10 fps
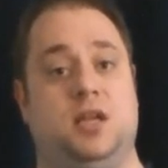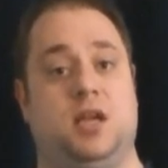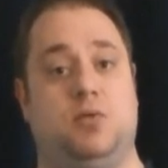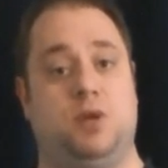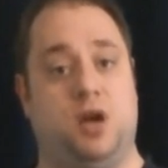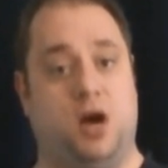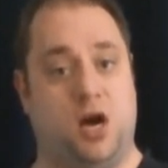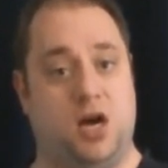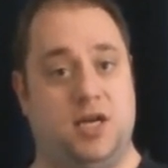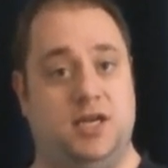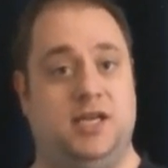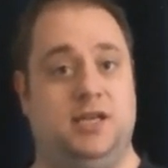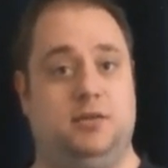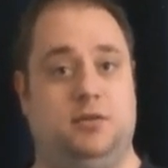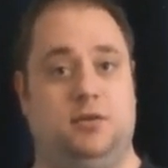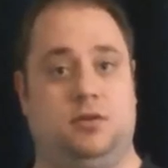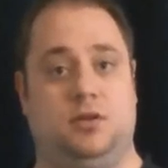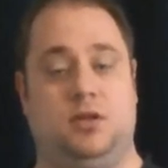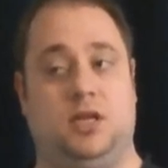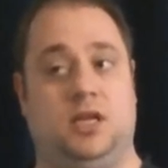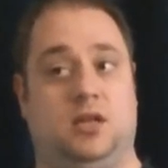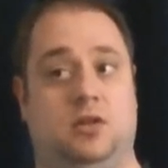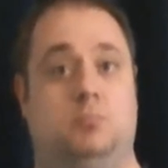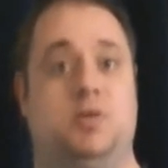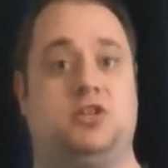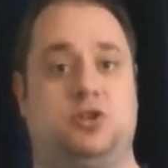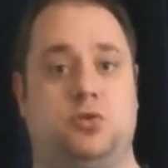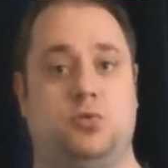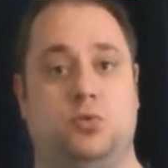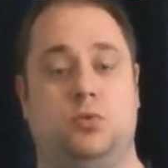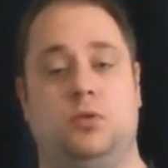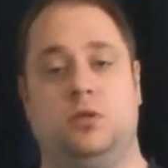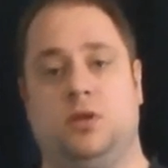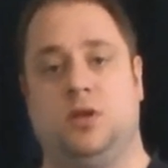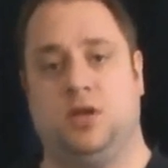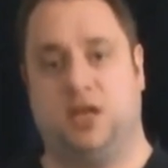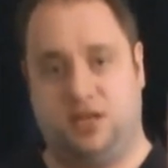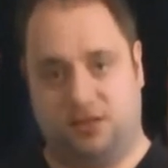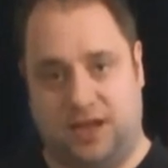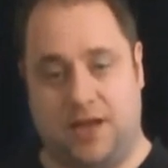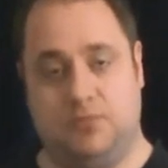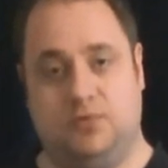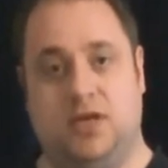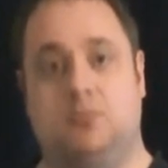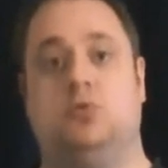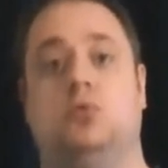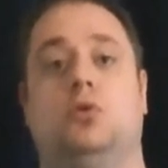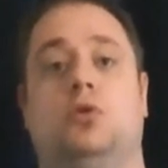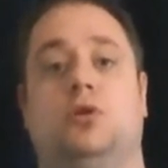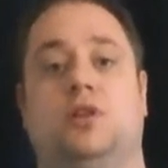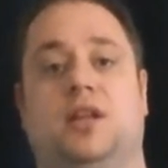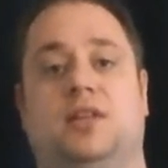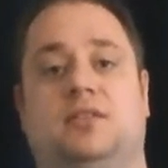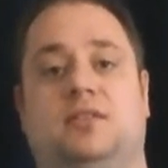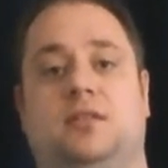And we are here in a big school in a time frame to learn that,